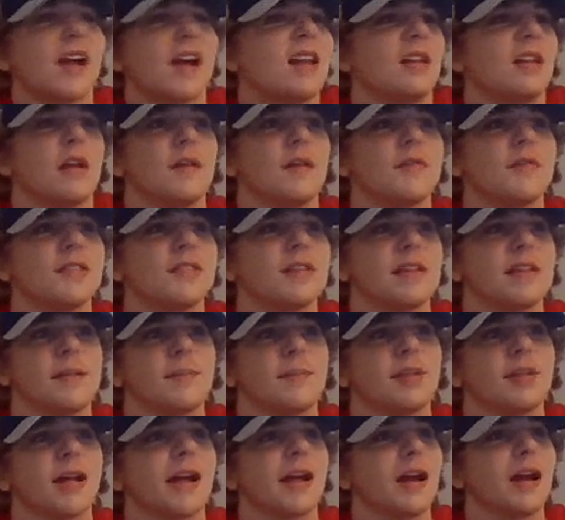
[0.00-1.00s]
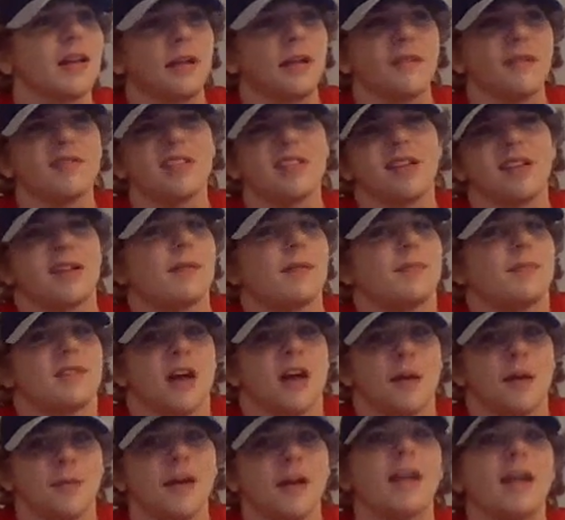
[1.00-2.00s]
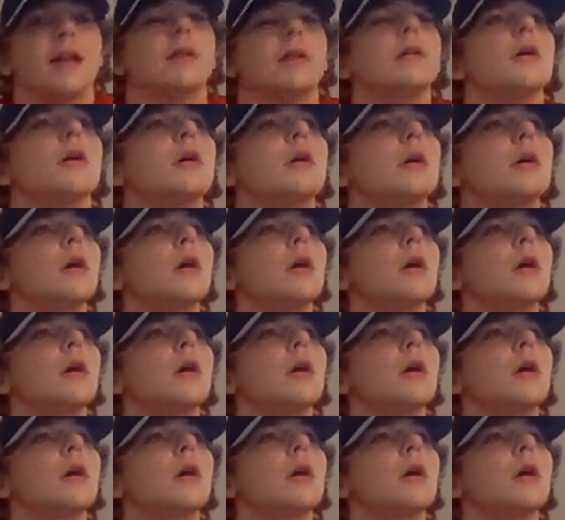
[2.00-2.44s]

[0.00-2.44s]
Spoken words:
I love seeing them play. I love seeing them dominate.